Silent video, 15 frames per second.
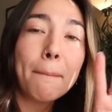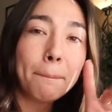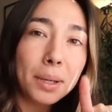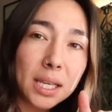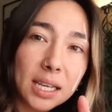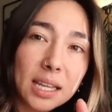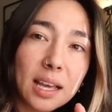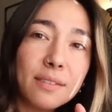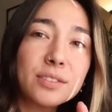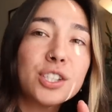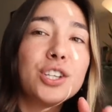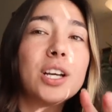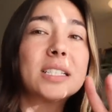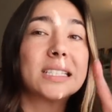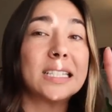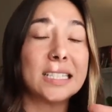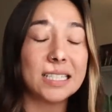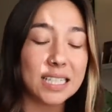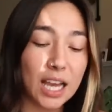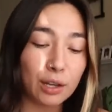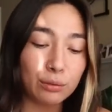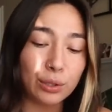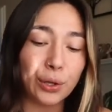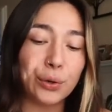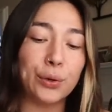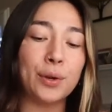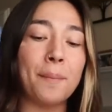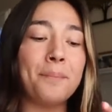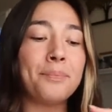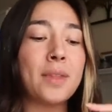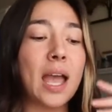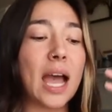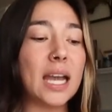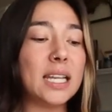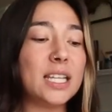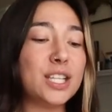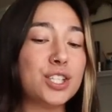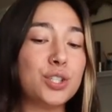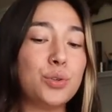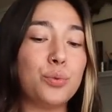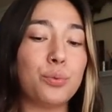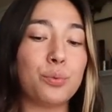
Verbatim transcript: PDFs that you guys can download, I needed to